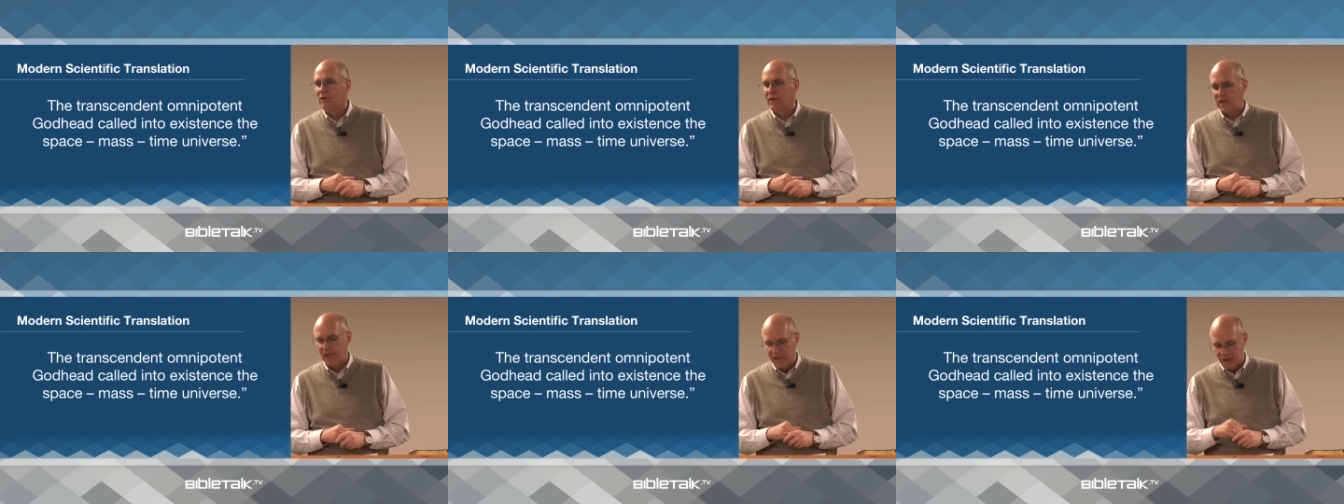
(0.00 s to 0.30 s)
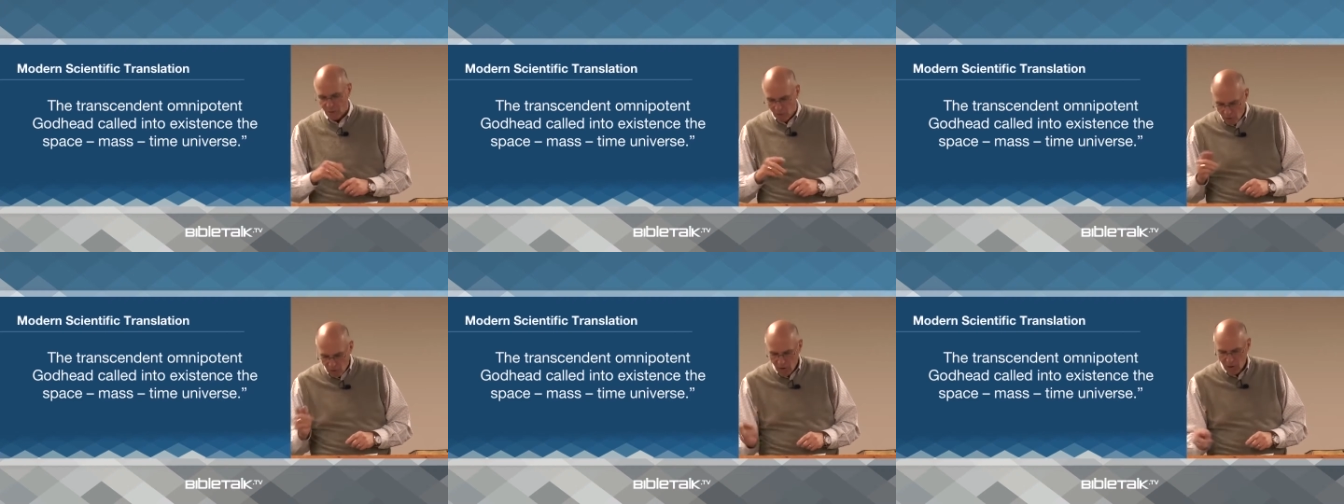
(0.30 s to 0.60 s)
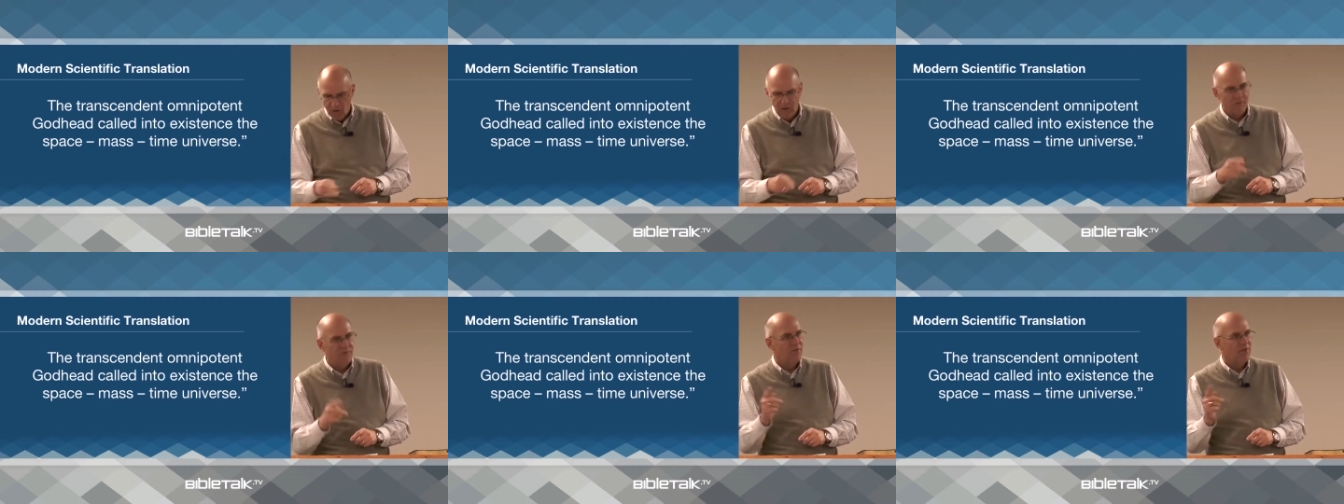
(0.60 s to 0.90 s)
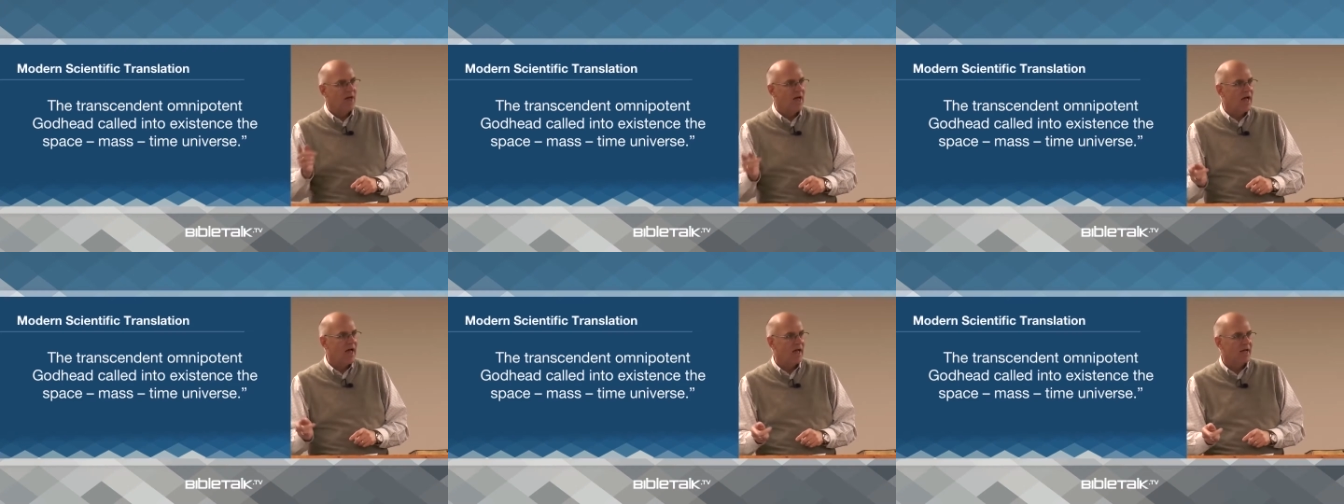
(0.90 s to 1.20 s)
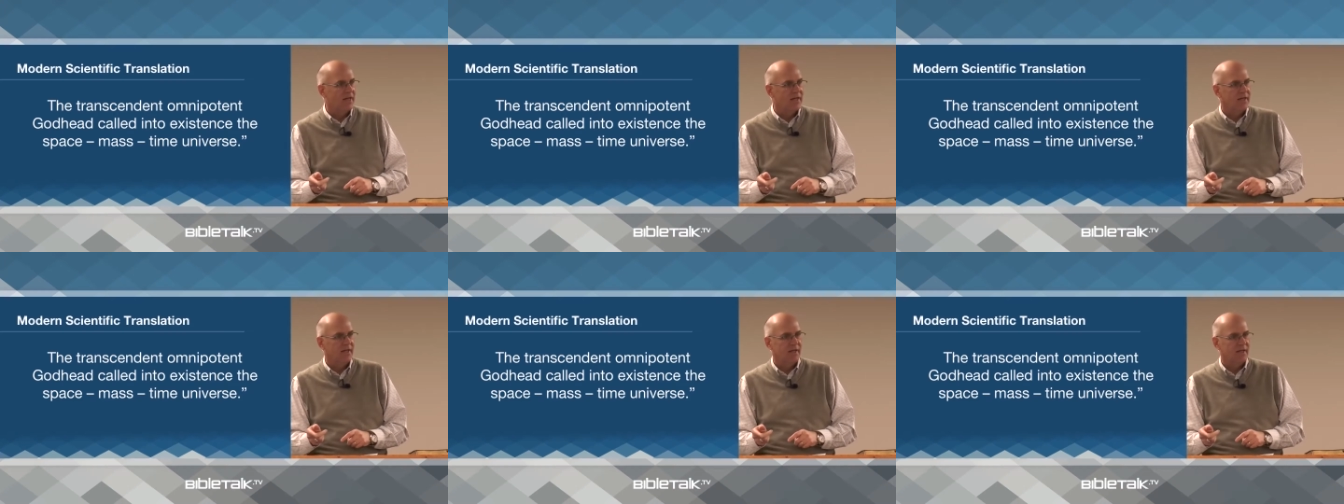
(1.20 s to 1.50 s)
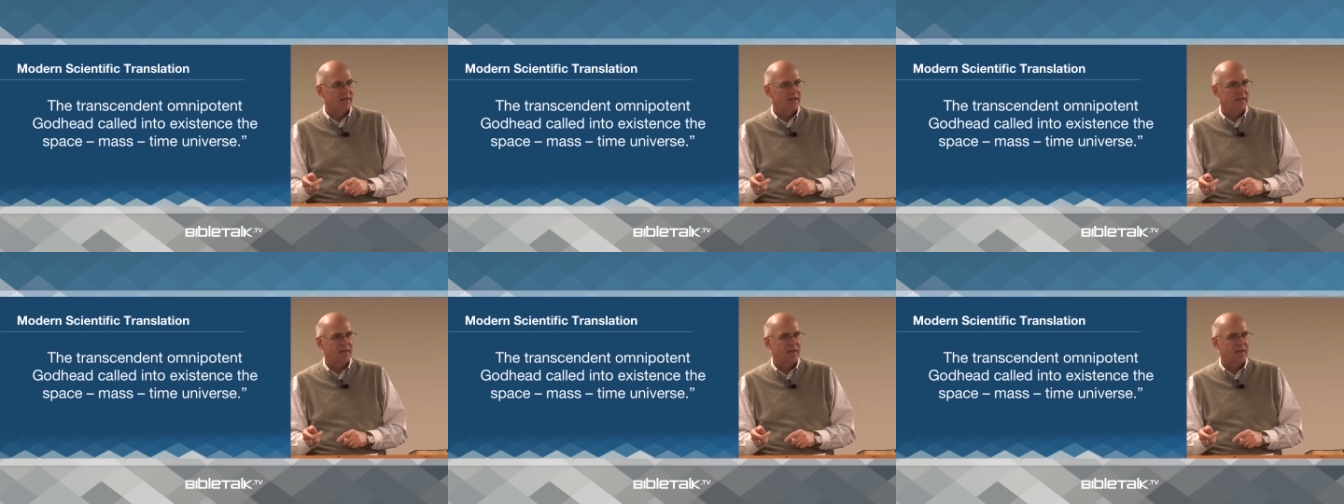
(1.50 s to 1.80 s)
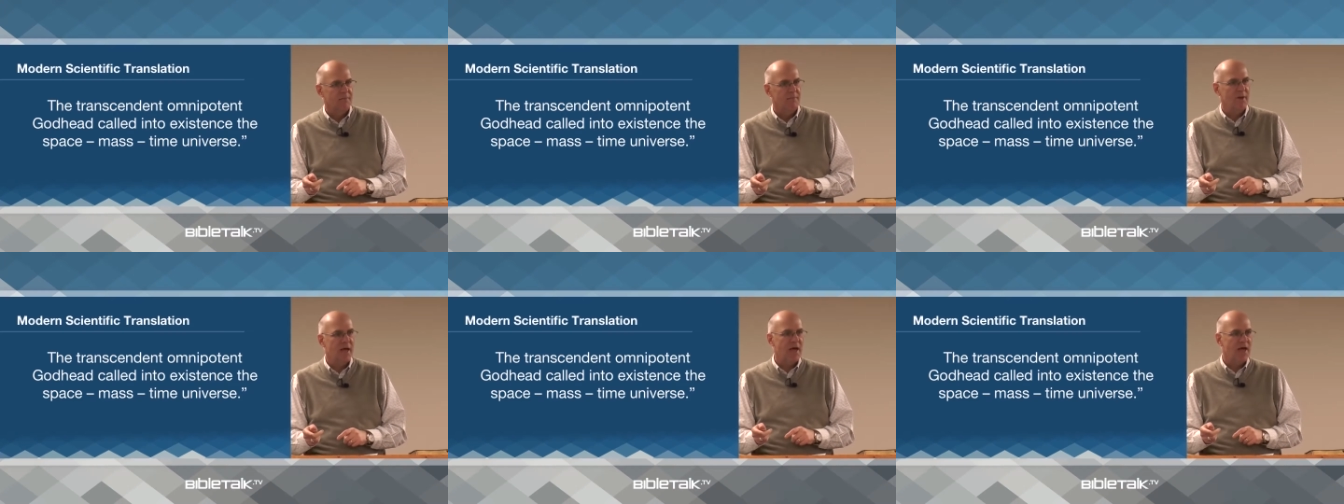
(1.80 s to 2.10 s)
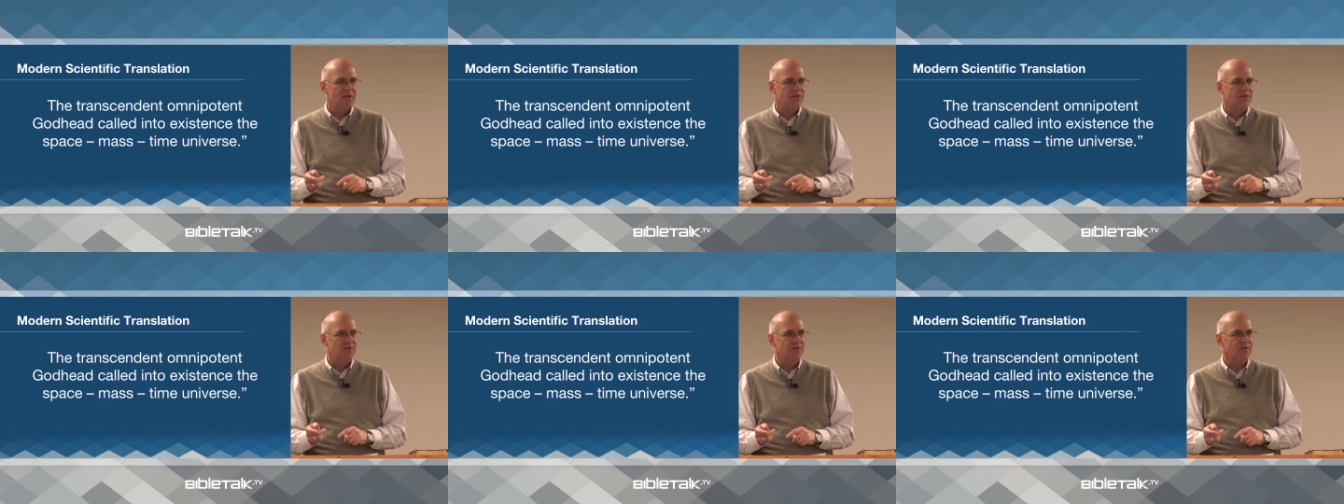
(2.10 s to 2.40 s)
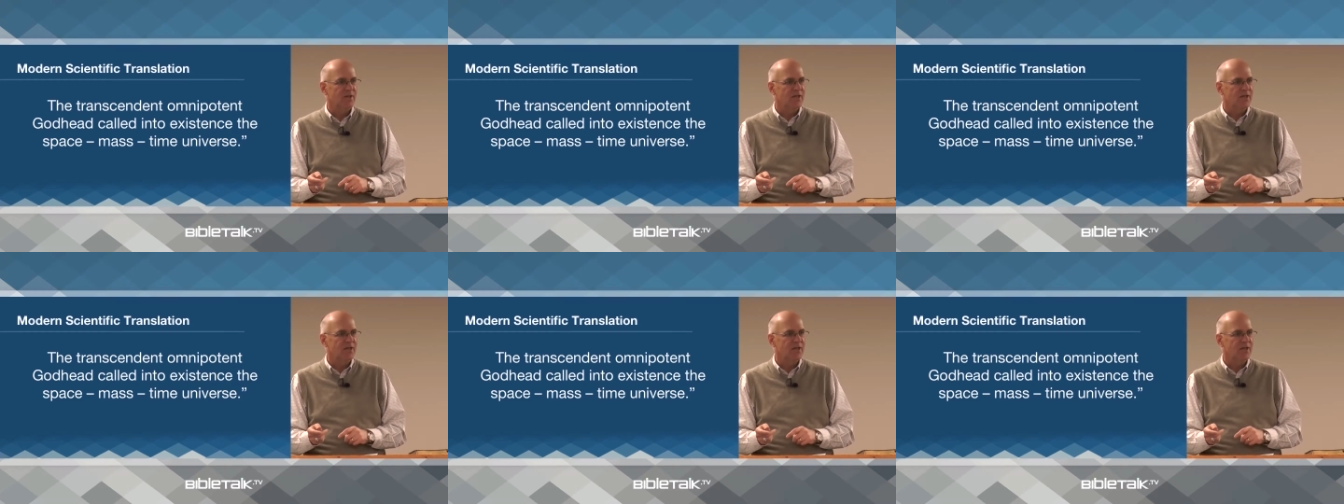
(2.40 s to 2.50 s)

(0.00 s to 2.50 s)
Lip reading: And all of that, imagine